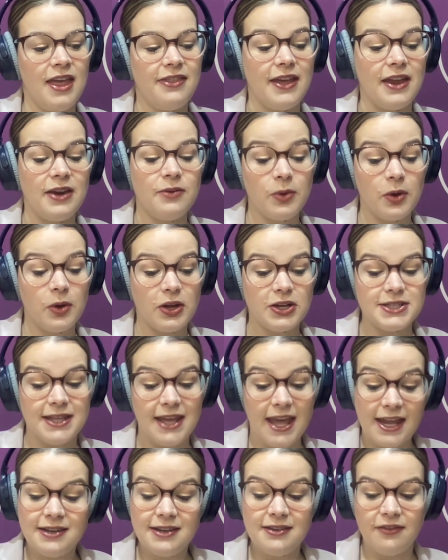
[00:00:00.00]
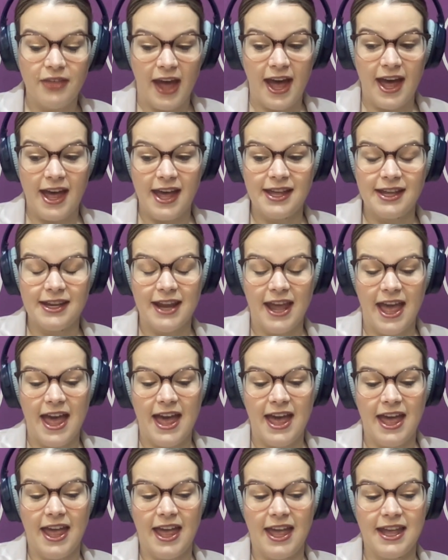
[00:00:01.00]
then we got to the end of that,
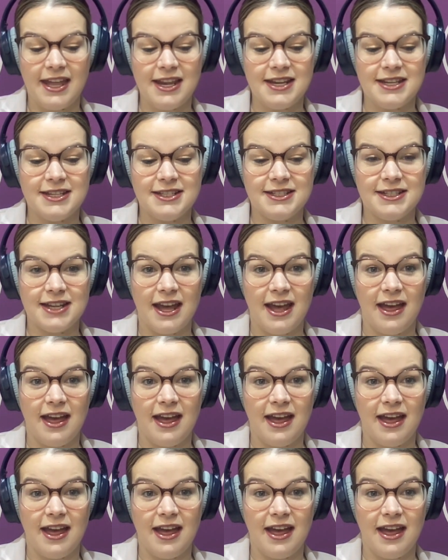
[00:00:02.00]
and